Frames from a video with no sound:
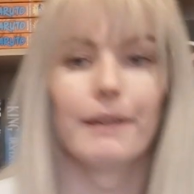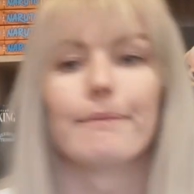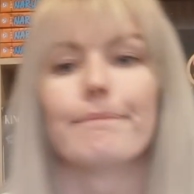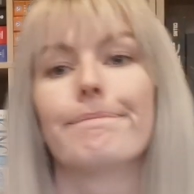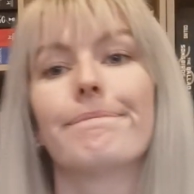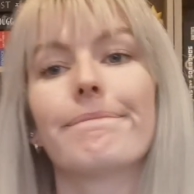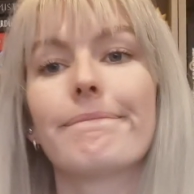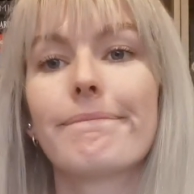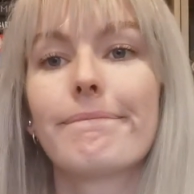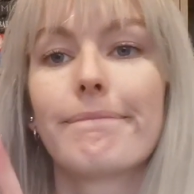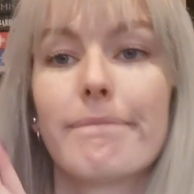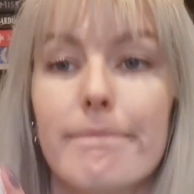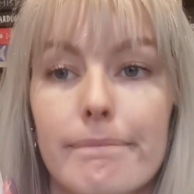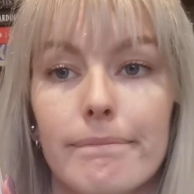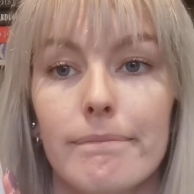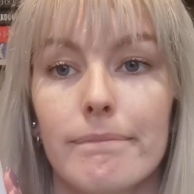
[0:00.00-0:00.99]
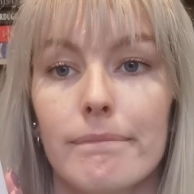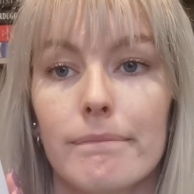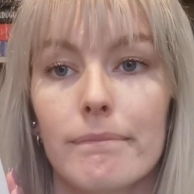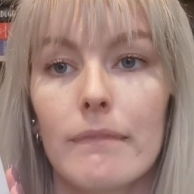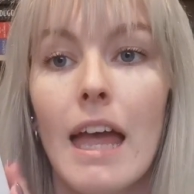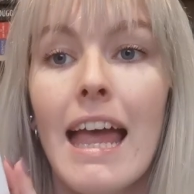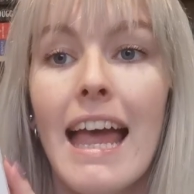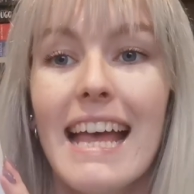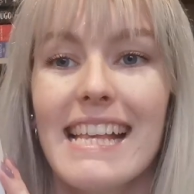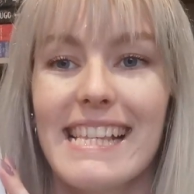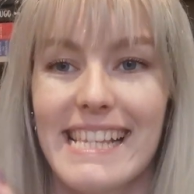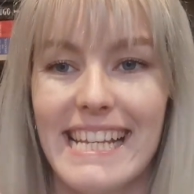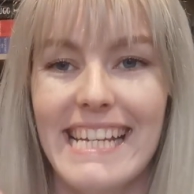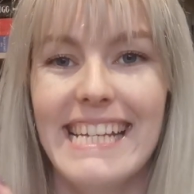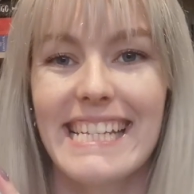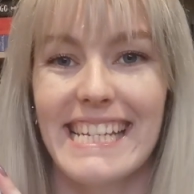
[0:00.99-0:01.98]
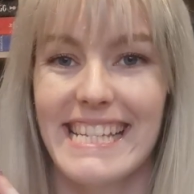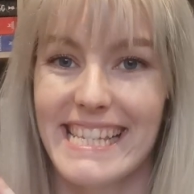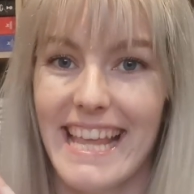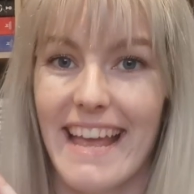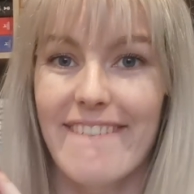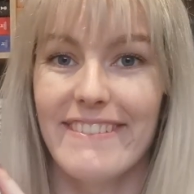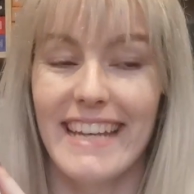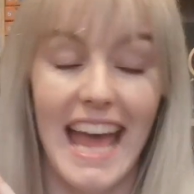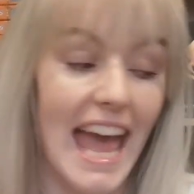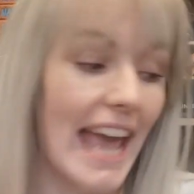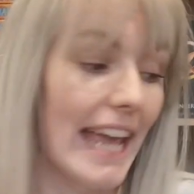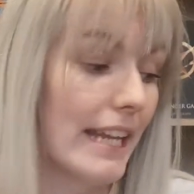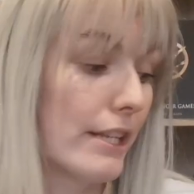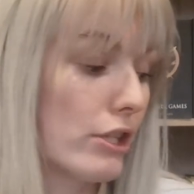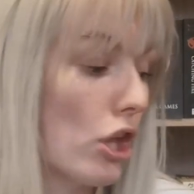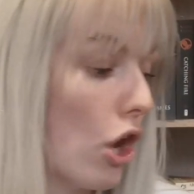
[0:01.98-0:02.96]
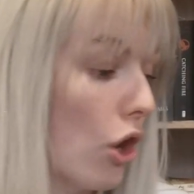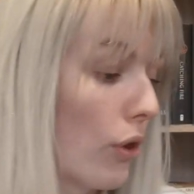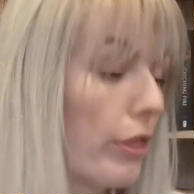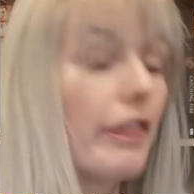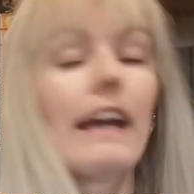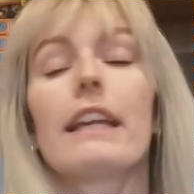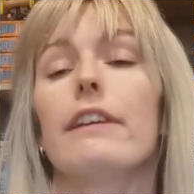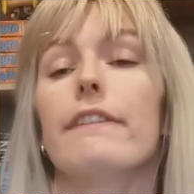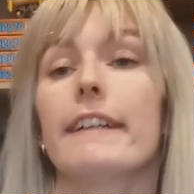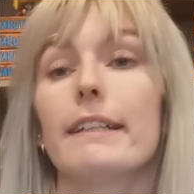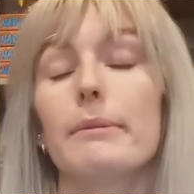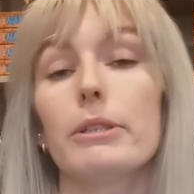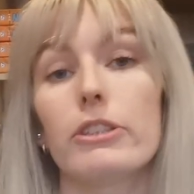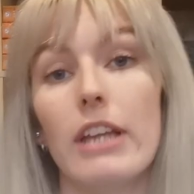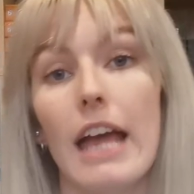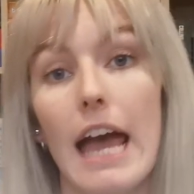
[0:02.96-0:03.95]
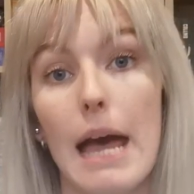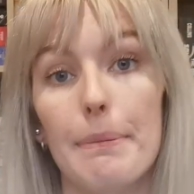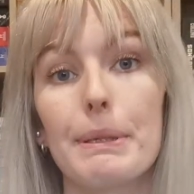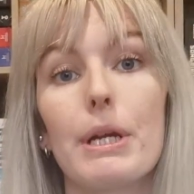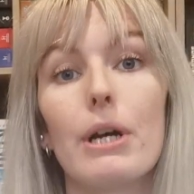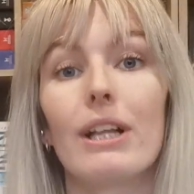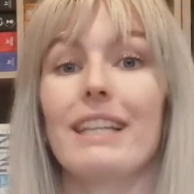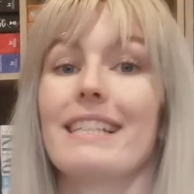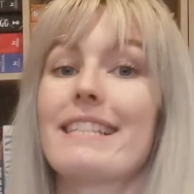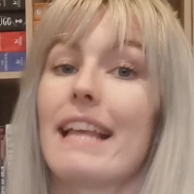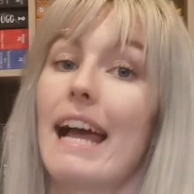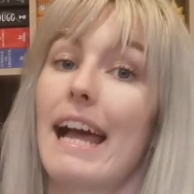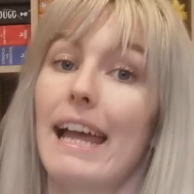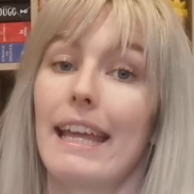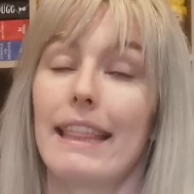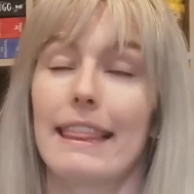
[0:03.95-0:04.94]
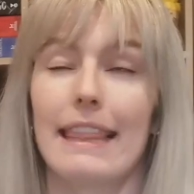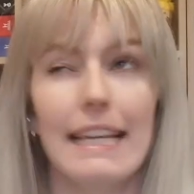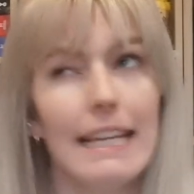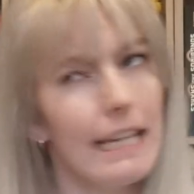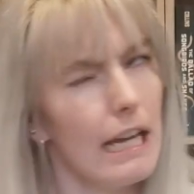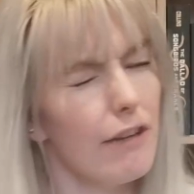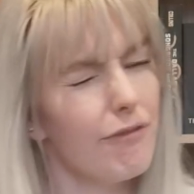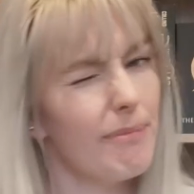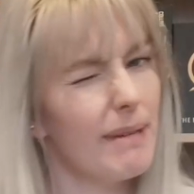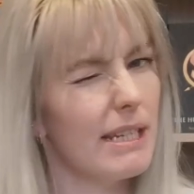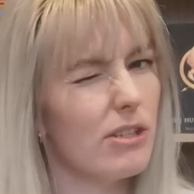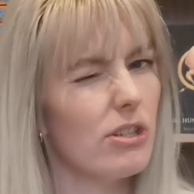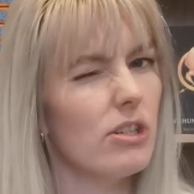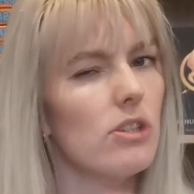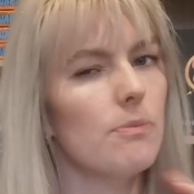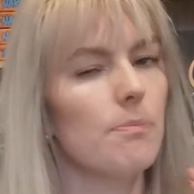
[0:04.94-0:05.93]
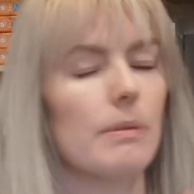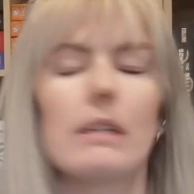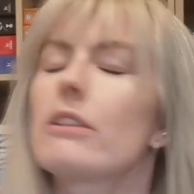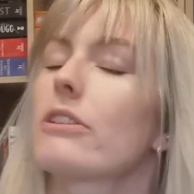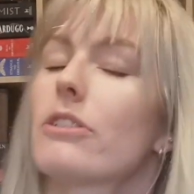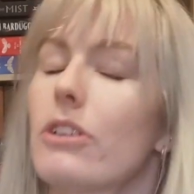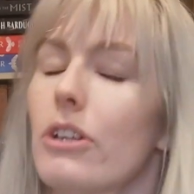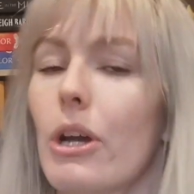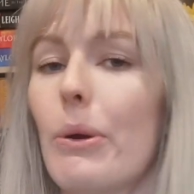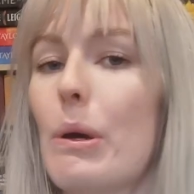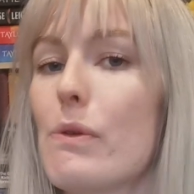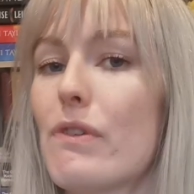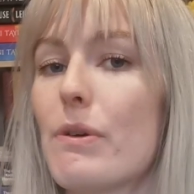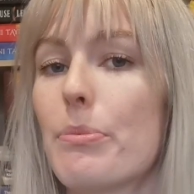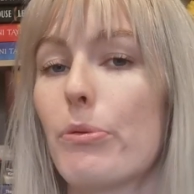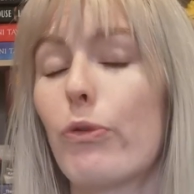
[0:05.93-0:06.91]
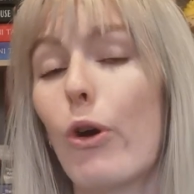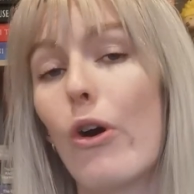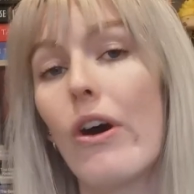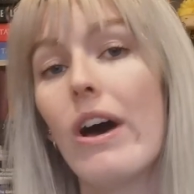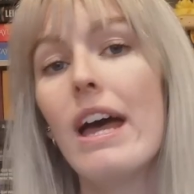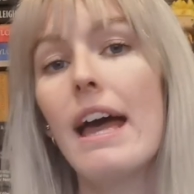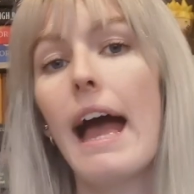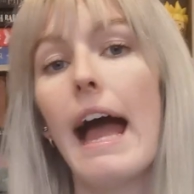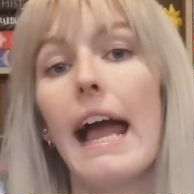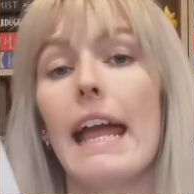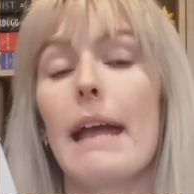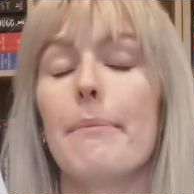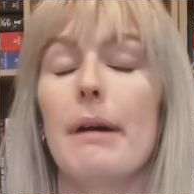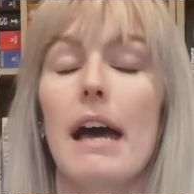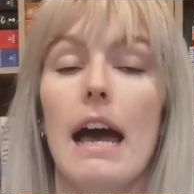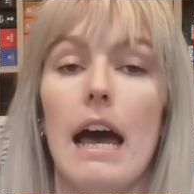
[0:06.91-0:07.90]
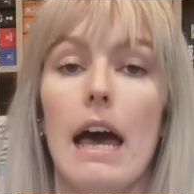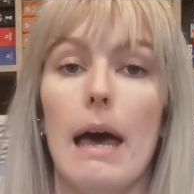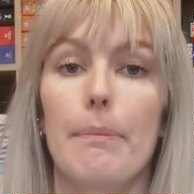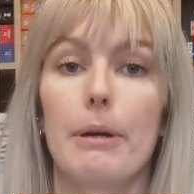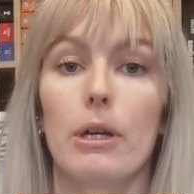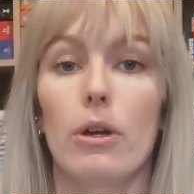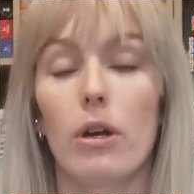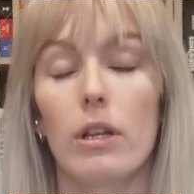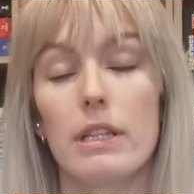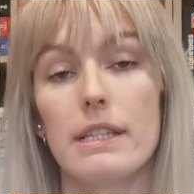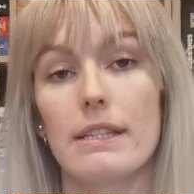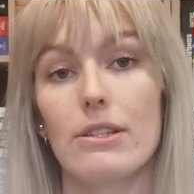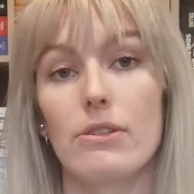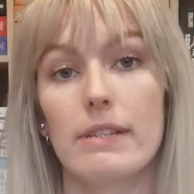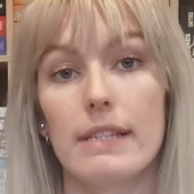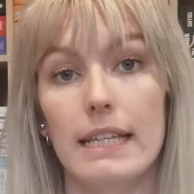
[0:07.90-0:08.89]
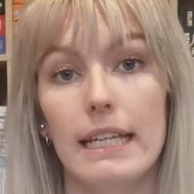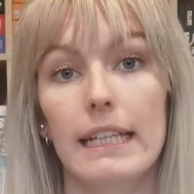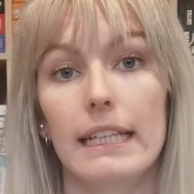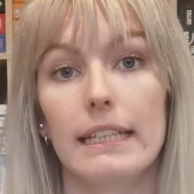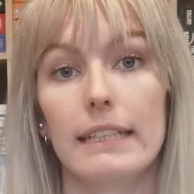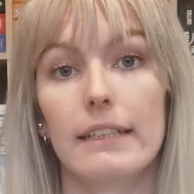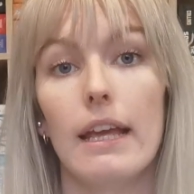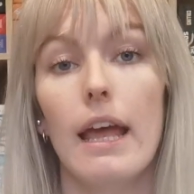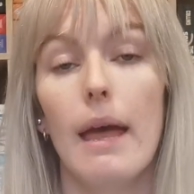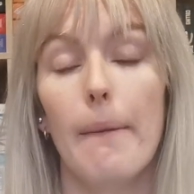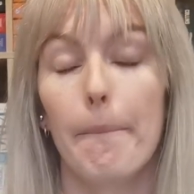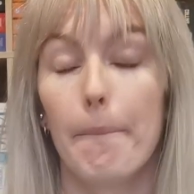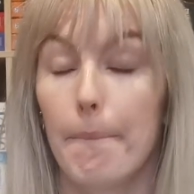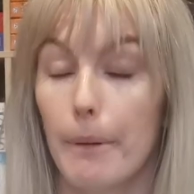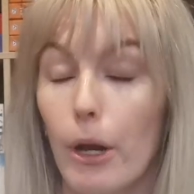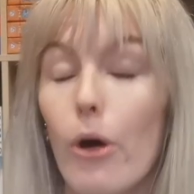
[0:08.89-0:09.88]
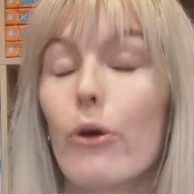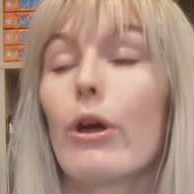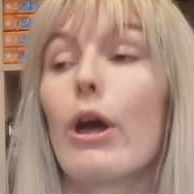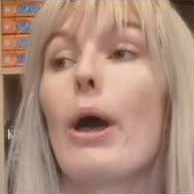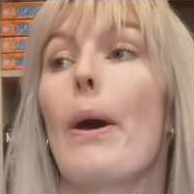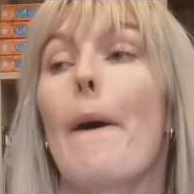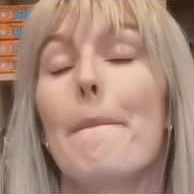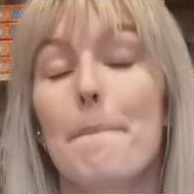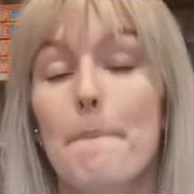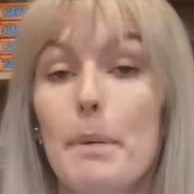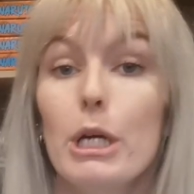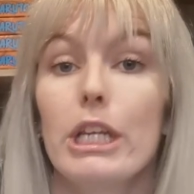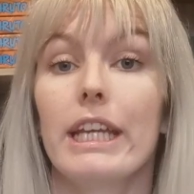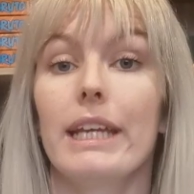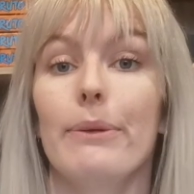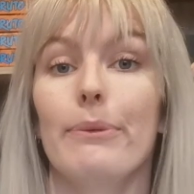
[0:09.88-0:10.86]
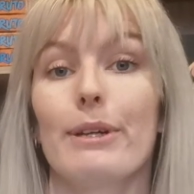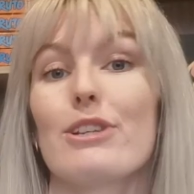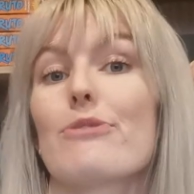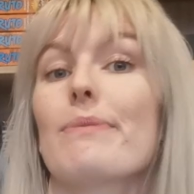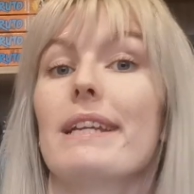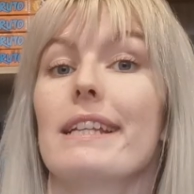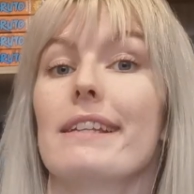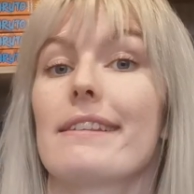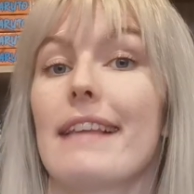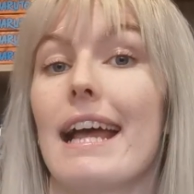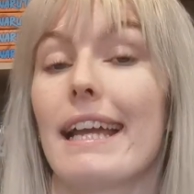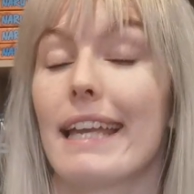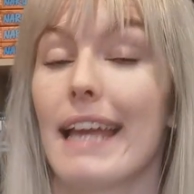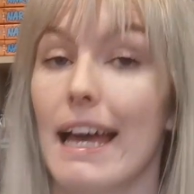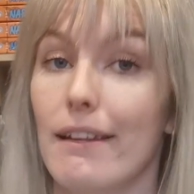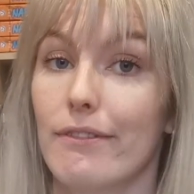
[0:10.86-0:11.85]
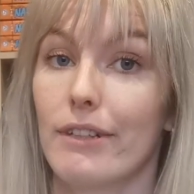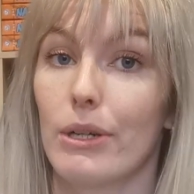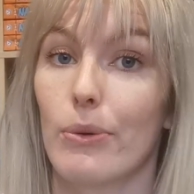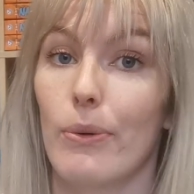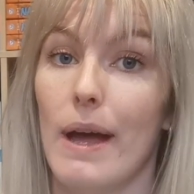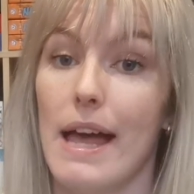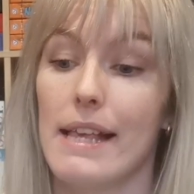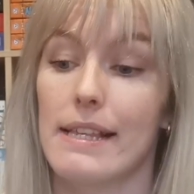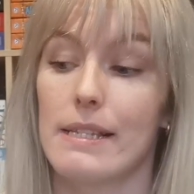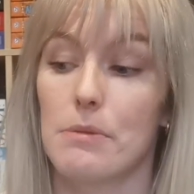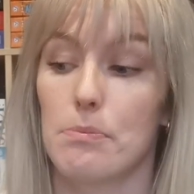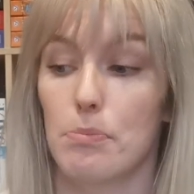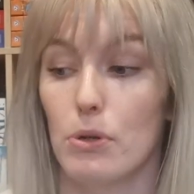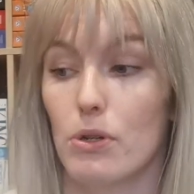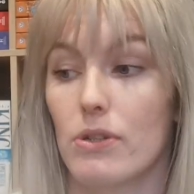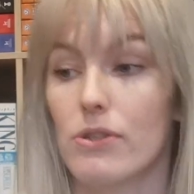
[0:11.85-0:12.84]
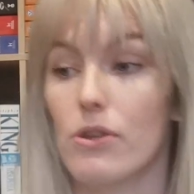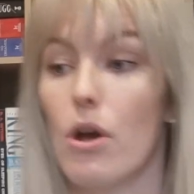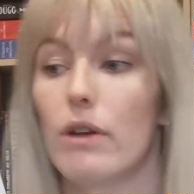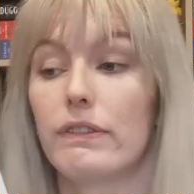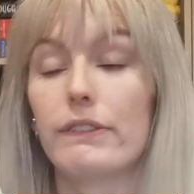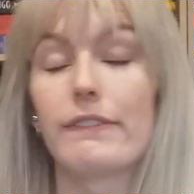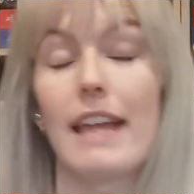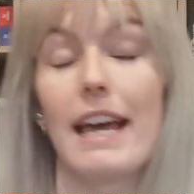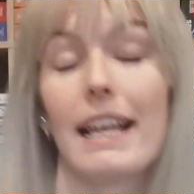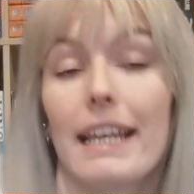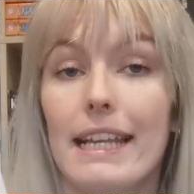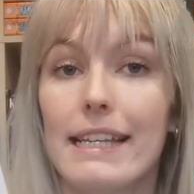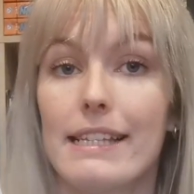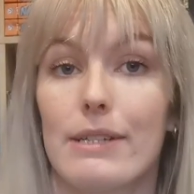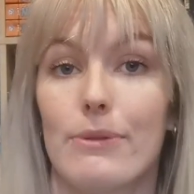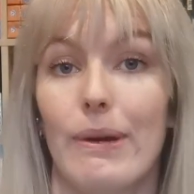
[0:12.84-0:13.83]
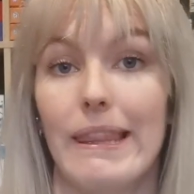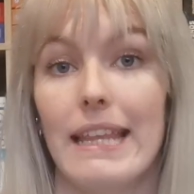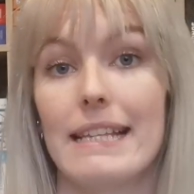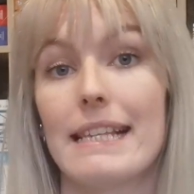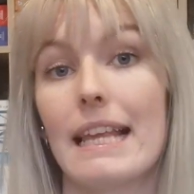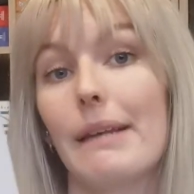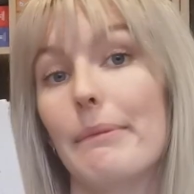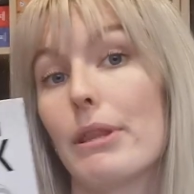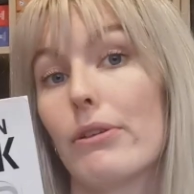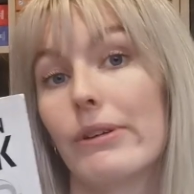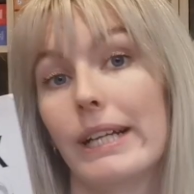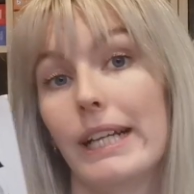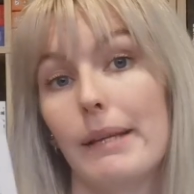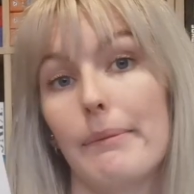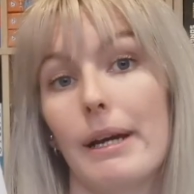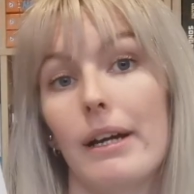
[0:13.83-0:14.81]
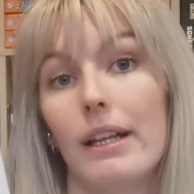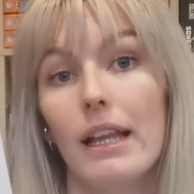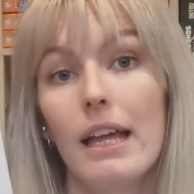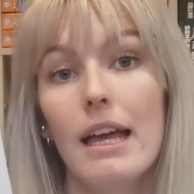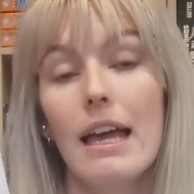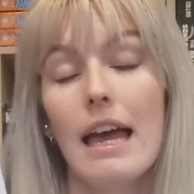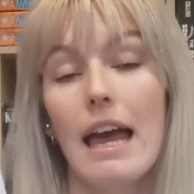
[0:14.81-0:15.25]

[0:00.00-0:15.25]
but seat 7A. So thank you very much to HarperCollins. I think I've mentioned, but just to go over it before, I am a HarperCollins New Zealand blogger buddy, which means I can request books off of their list when they send me through an email